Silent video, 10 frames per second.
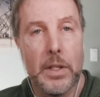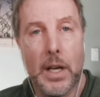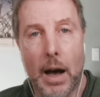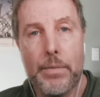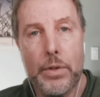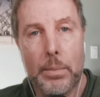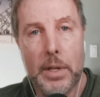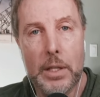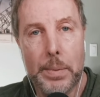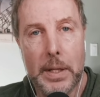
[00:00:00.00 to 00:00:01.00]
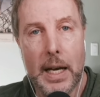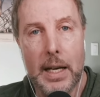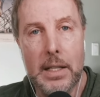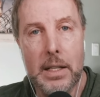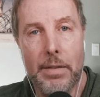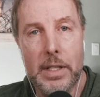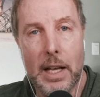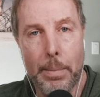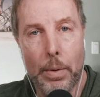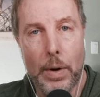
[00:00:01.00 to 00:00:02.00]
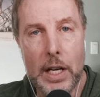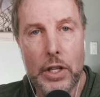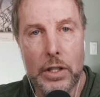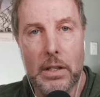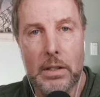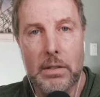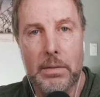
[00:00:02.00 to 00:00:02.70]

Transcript: comes from this place of separation.